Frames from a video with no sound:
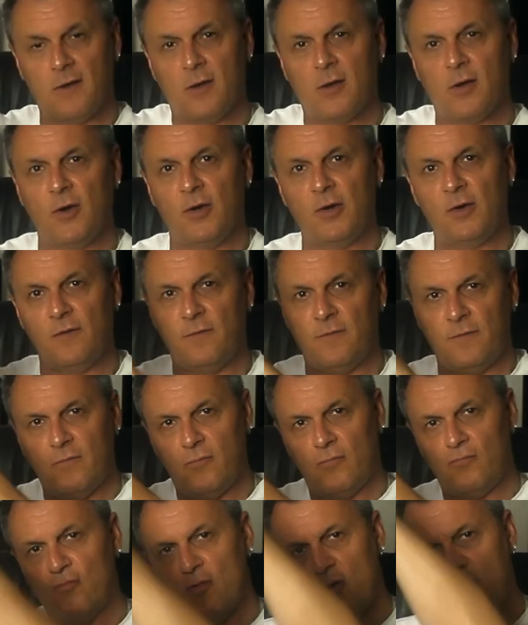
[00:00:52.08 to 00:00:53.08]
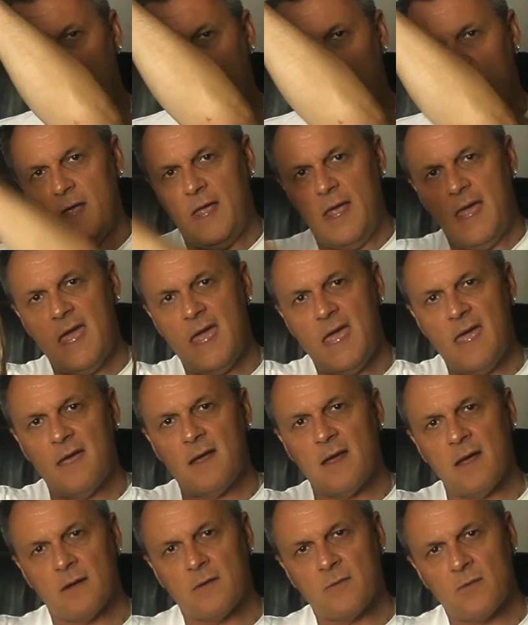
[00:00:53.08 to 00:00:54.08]
kind of
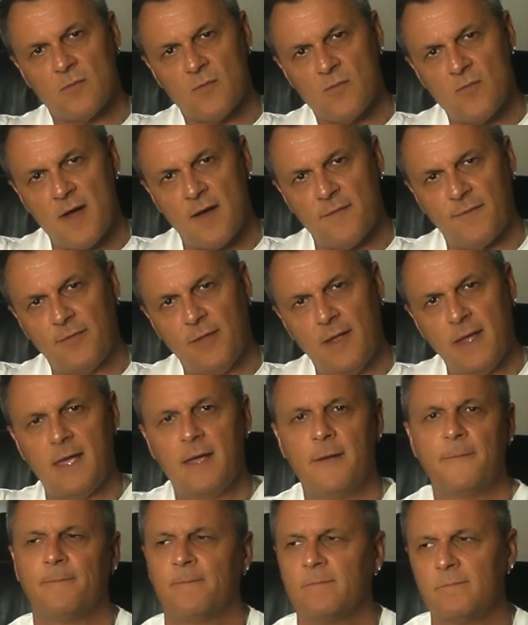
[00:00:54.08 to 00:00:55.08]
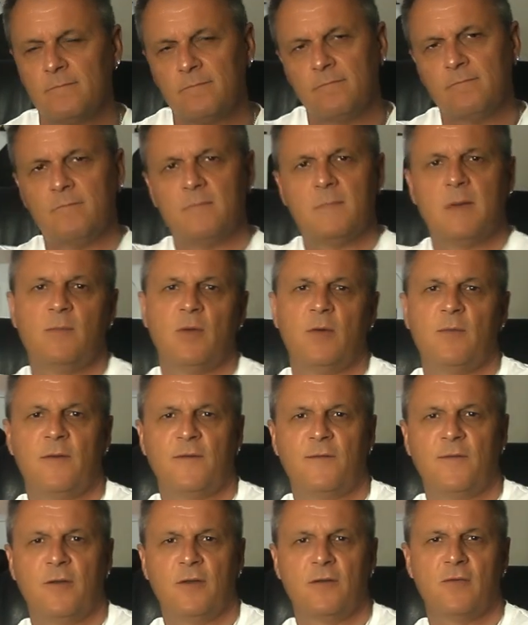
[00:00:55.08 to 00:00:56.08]
here roughly maybe a
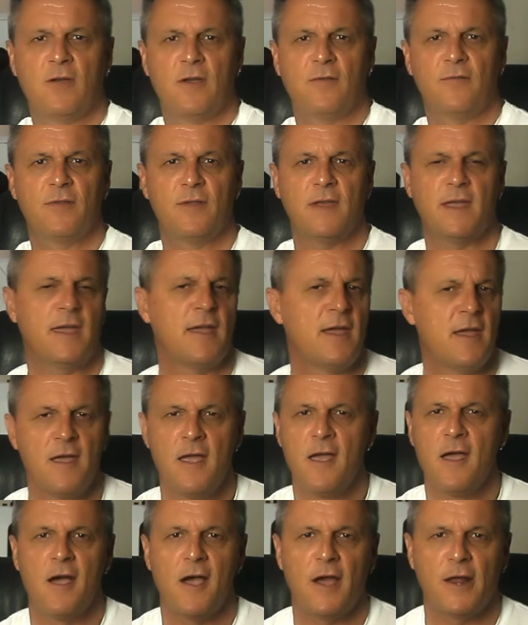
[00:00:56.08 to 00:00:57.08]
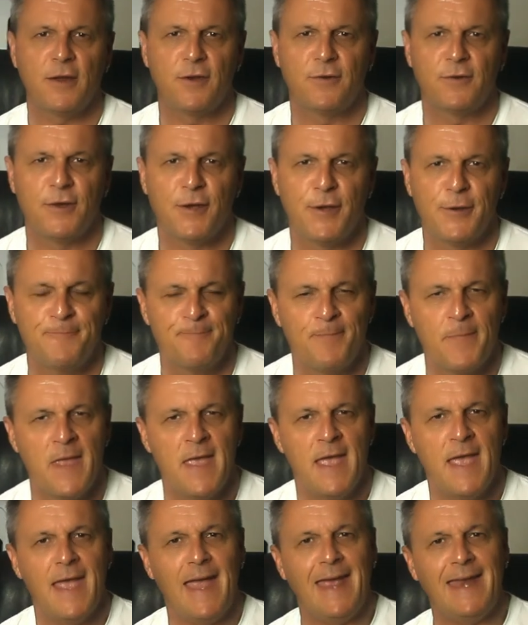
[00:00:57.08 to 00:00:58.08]
bit further over there. I don't know.
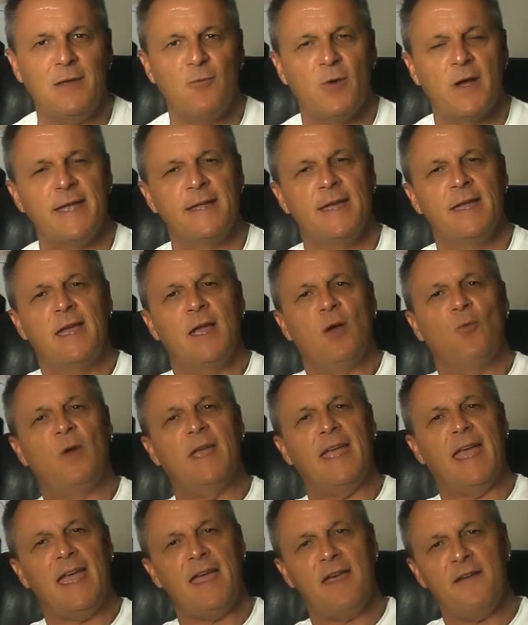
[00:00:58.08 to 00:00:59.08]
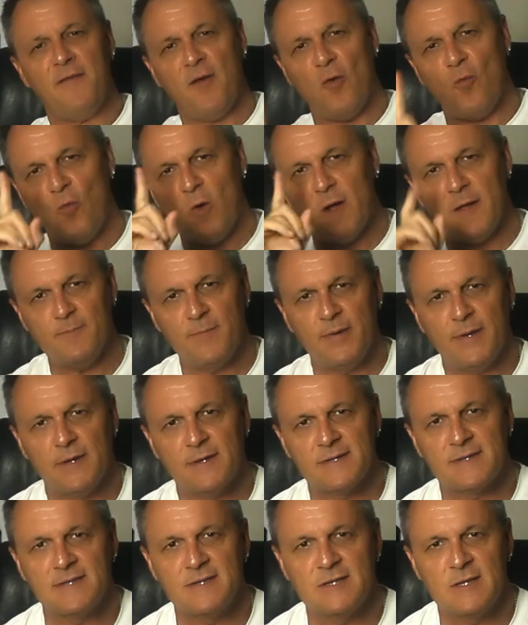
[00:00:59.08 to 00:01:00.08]
Anyway, we have one
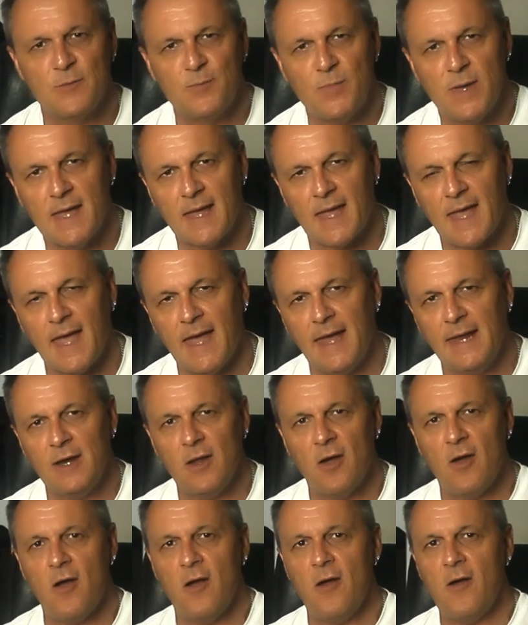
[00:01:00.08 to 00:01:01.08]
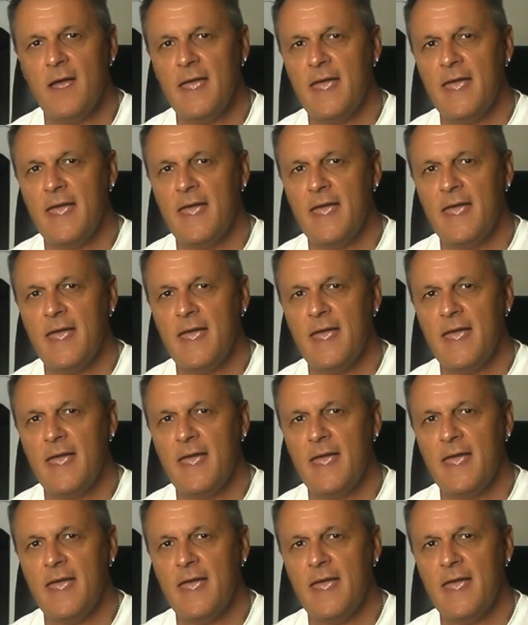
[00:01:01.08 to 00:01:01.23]
person to pick and I